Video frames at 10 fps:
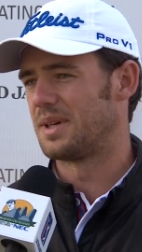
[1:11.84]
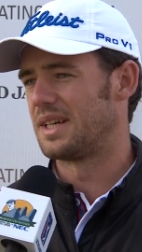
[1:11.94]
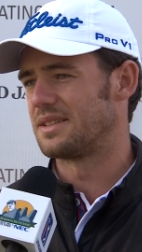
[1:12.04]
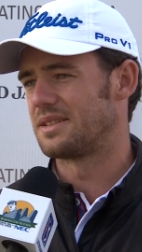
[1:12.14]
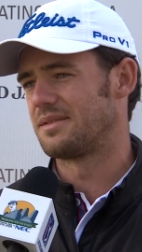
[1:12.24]

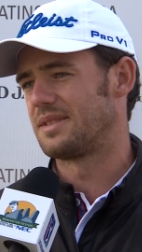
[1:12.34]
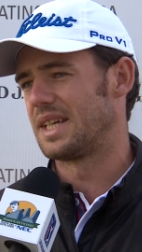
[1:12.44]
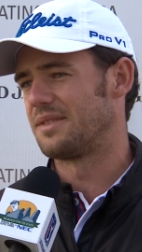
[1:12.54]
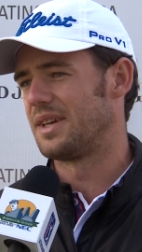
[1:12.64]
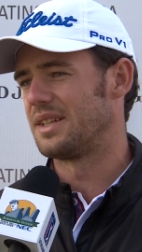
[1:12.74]
putts,
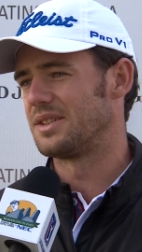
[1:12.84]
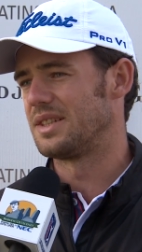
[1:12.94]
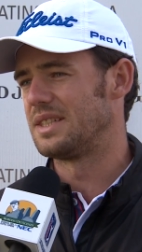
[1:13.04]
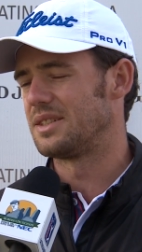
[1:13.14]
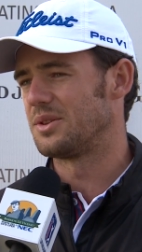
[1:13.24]
take advantage of
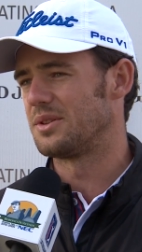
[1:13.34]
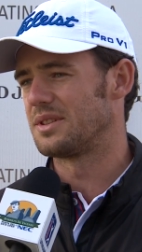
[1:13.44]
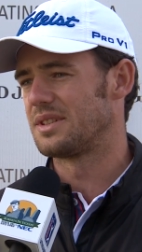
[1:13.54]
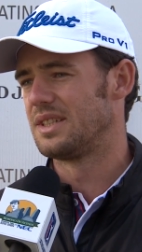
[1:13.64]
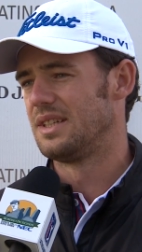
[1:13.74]
the easy
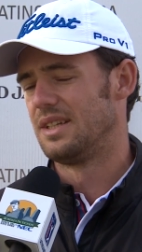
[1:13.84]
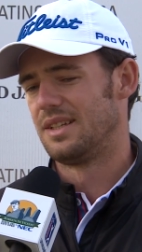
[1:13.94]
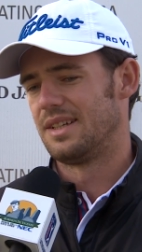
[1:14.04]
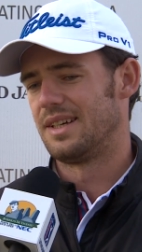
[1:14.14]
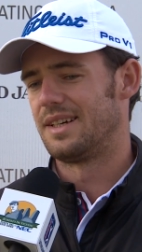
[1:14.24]
holes.
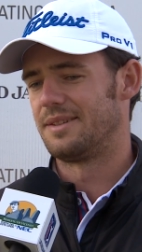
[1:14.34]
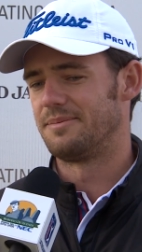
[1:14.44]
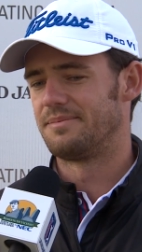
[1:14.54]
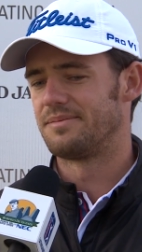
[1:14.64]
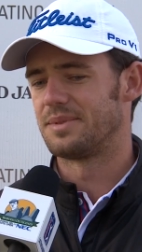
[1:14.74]

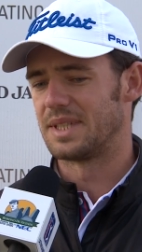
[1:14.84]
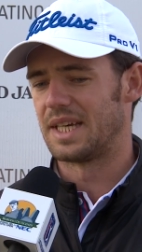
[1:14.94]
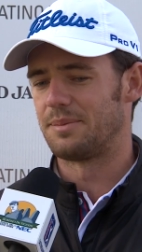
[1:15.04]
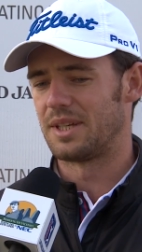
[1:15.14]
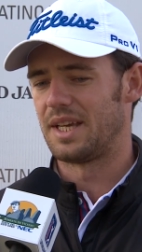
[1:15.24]
It's been
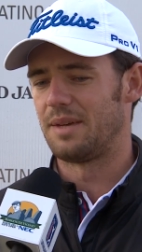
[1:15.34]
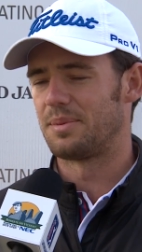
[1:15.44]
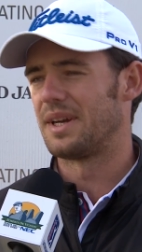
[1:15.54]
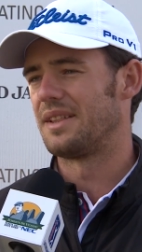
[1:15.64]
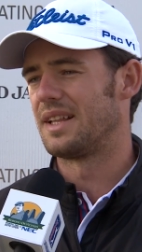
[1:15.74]
kind of my game
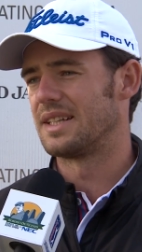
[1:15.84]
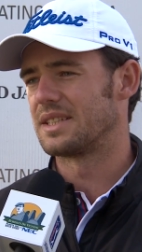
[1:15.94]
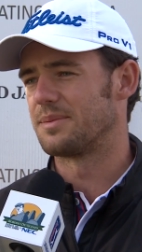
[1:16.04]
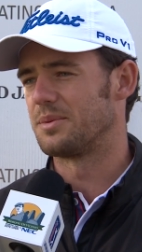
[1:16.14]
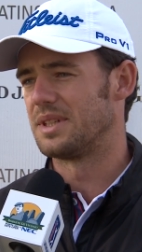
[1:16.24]
plan the last
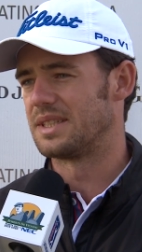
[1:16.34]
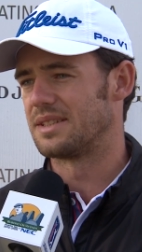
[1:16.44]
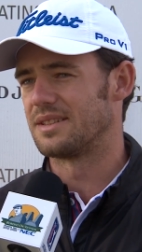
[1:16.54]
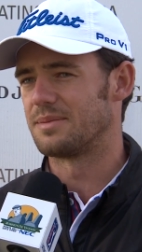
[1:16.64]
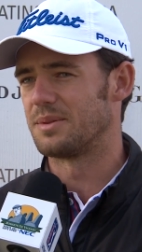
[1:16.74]
couple of weeks,
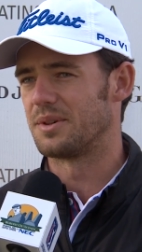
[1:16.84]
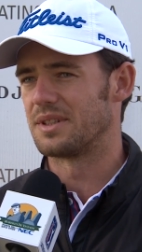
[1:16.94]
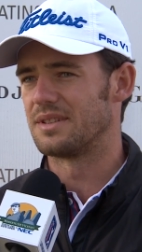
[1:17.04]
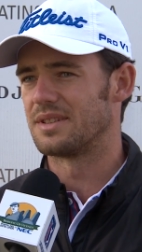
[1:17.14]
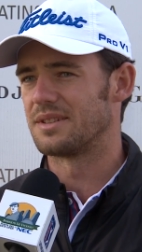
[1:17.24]
and it's been
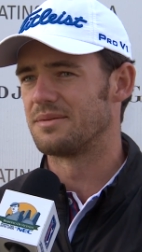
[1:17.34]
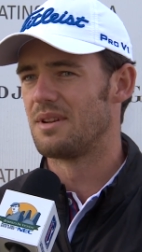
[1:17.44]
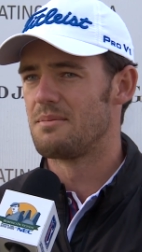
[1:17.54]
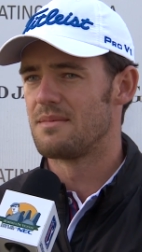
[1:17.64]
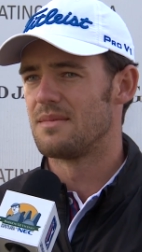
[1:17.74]
working, so
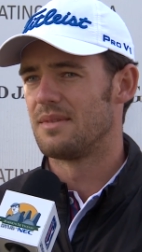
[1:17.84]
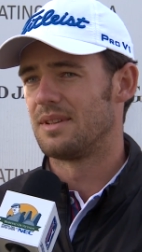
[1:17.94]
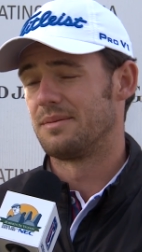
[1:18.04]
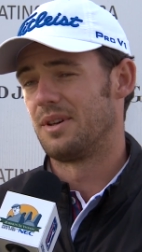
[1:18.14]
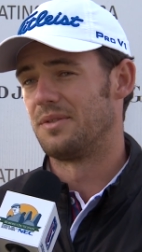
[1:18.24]

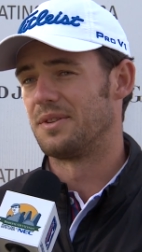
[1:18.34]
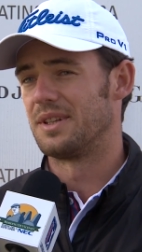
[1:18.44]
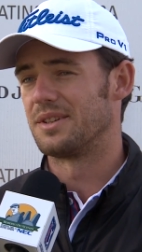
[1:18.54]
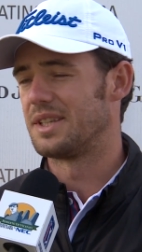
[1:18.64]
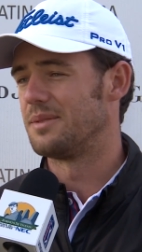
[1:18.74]
hopefully
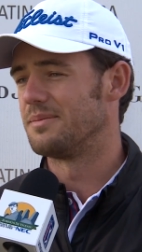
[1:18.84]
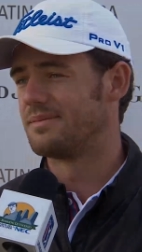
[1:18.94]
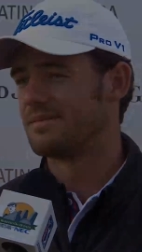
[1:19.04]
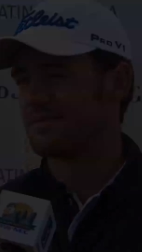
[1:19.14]
it'll keep.